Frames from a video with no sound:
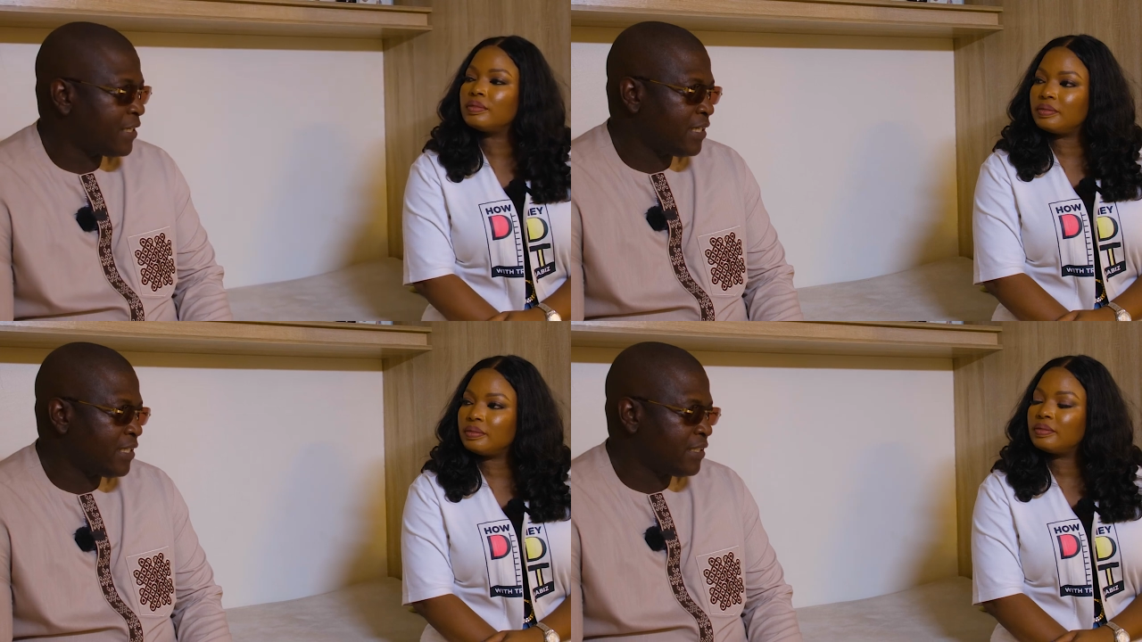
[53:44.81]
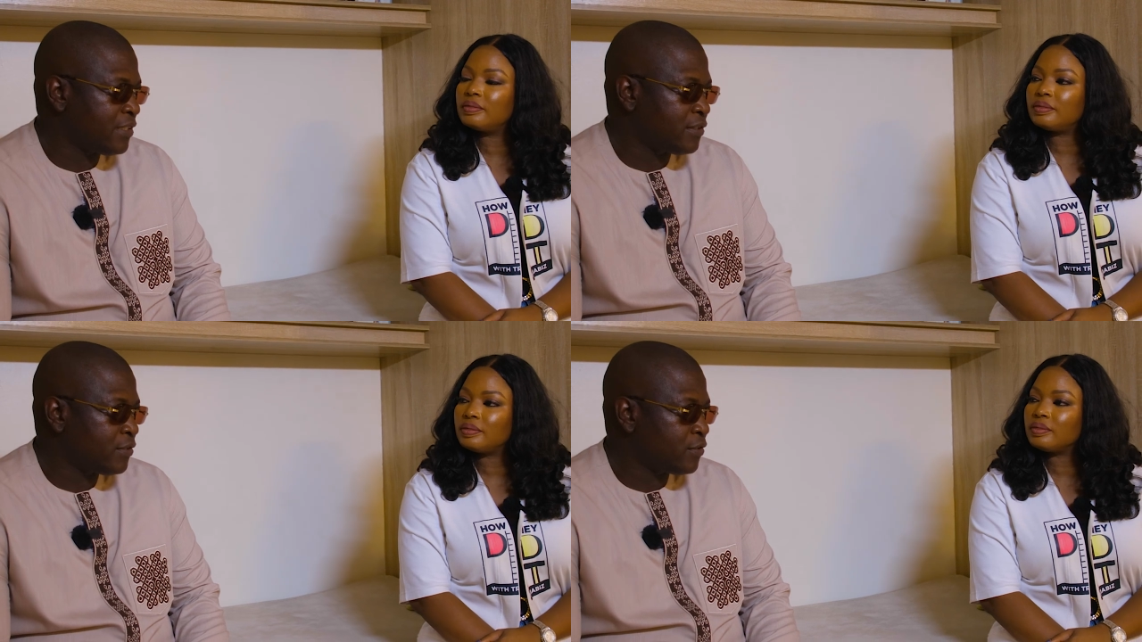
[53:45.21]
Speaker 1: Mm -hmm.
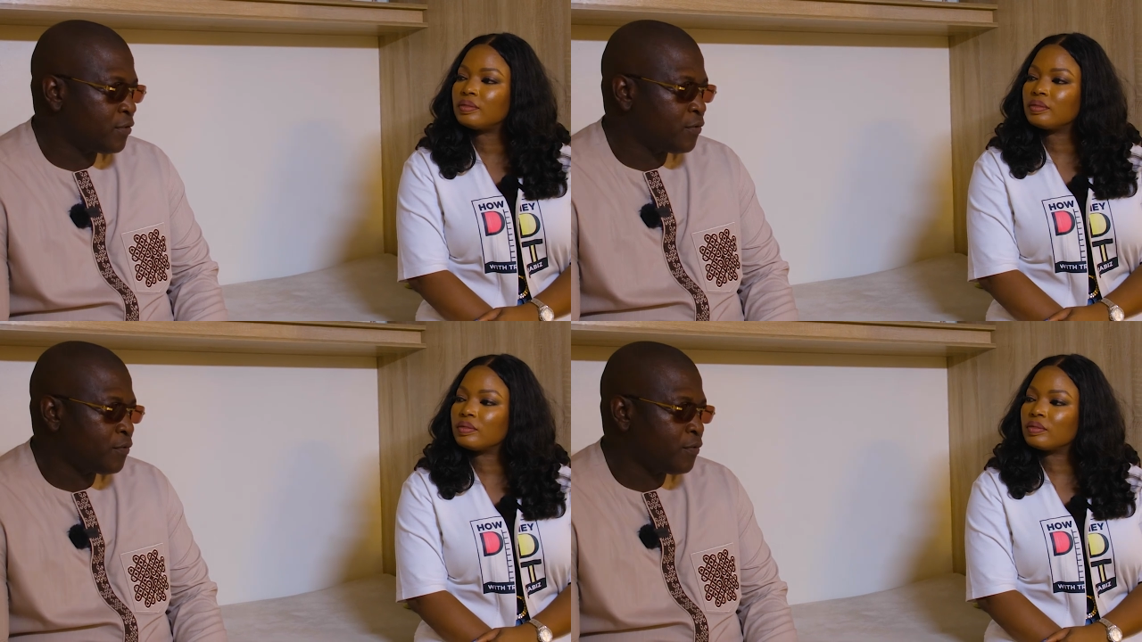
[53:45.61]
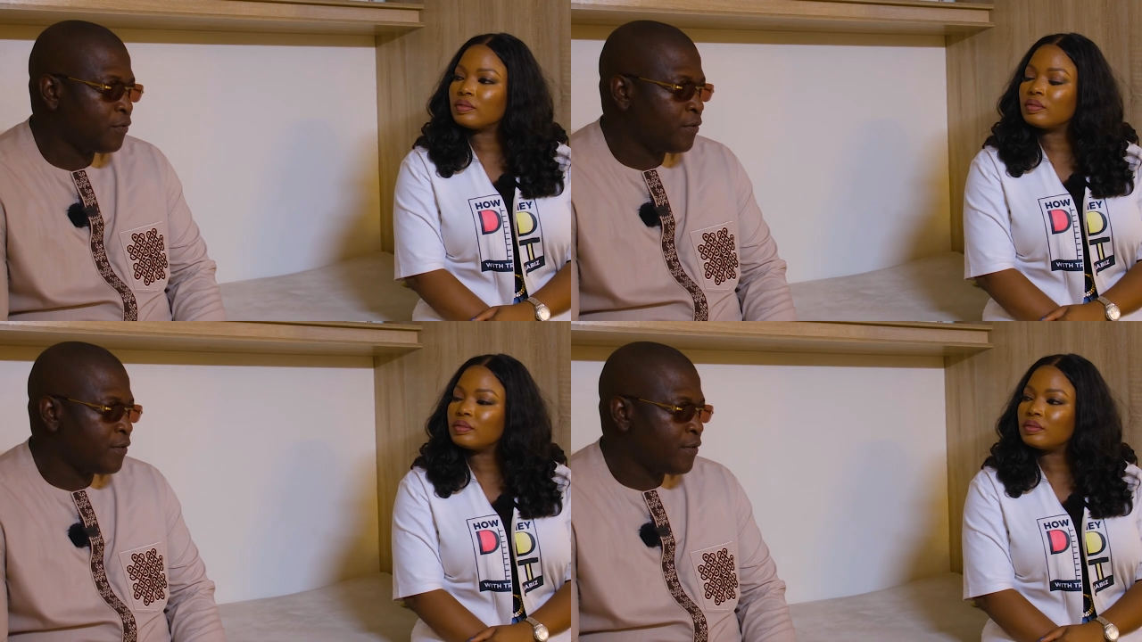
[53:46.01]
And so
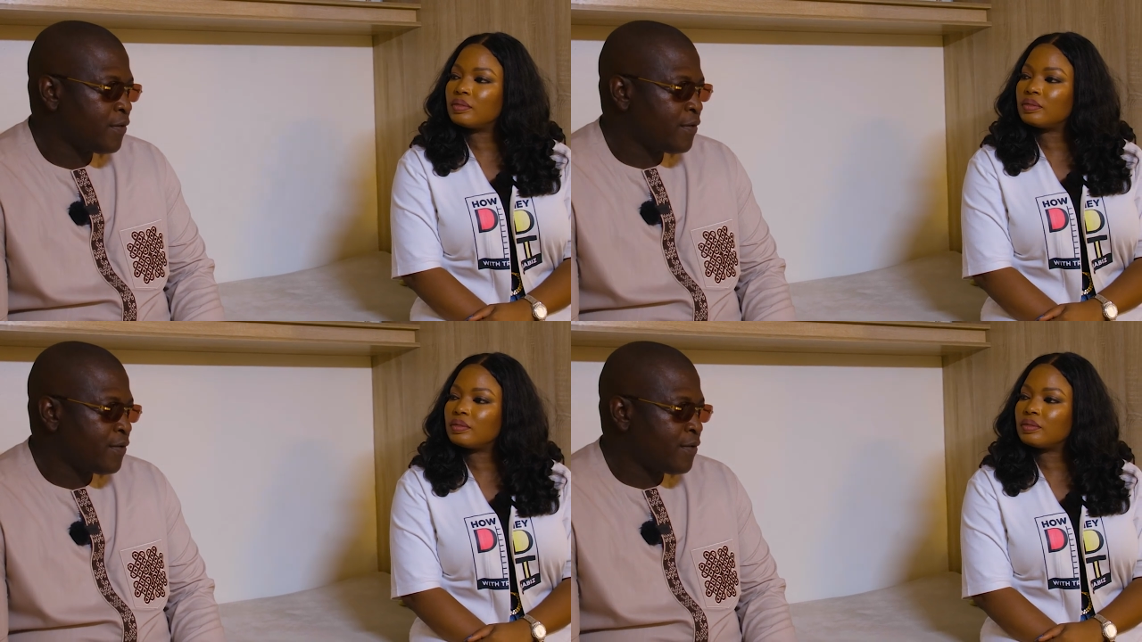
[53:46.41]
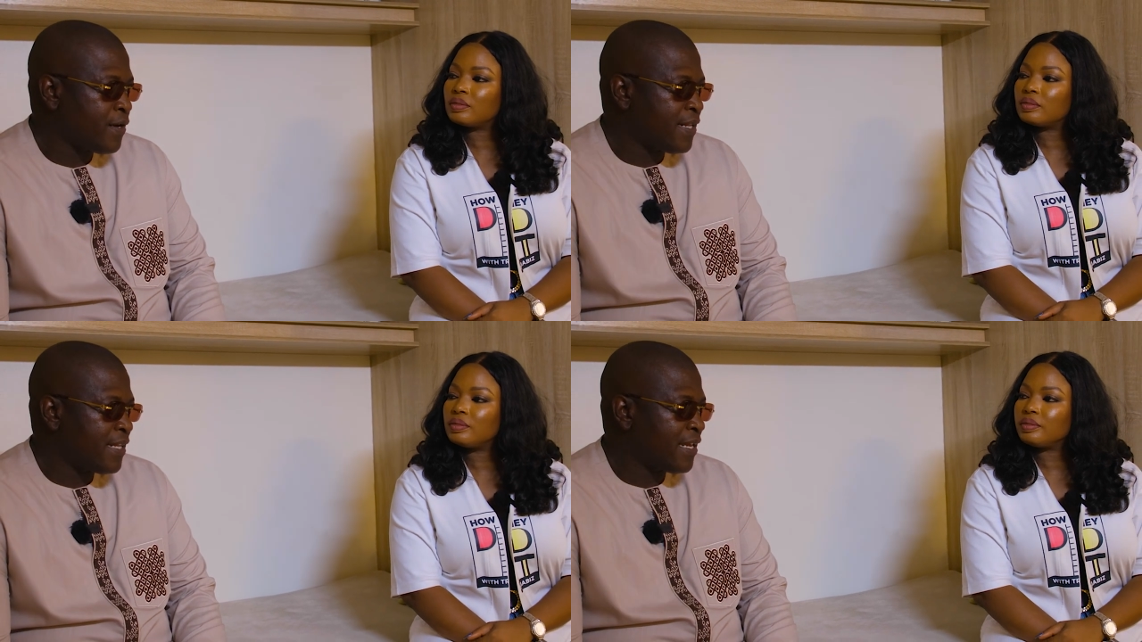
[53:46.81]

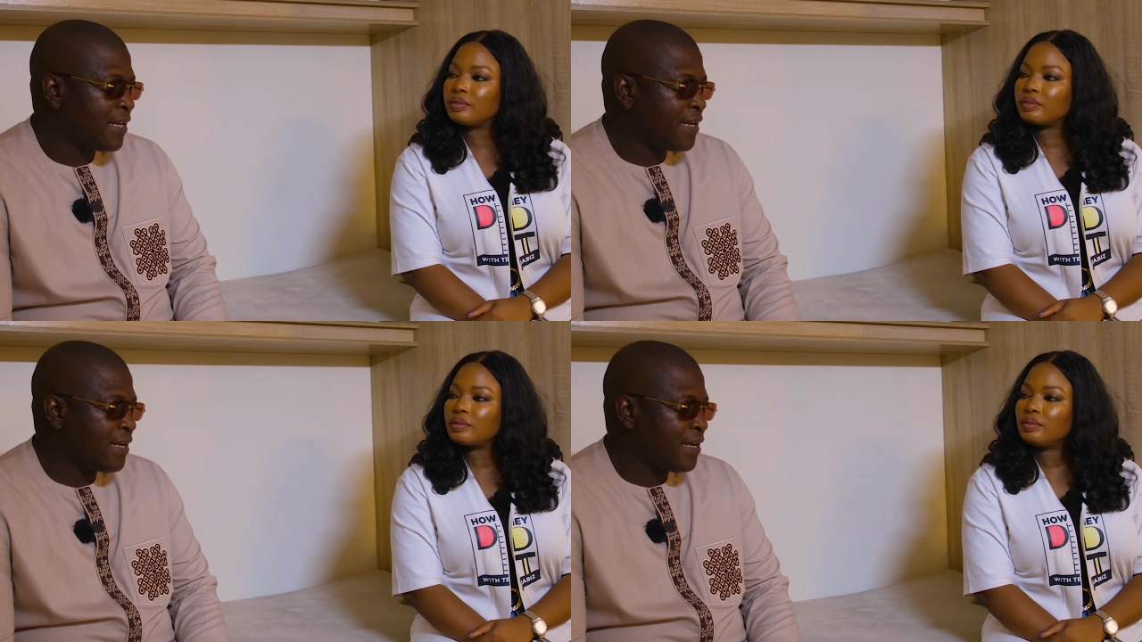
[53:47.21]
I think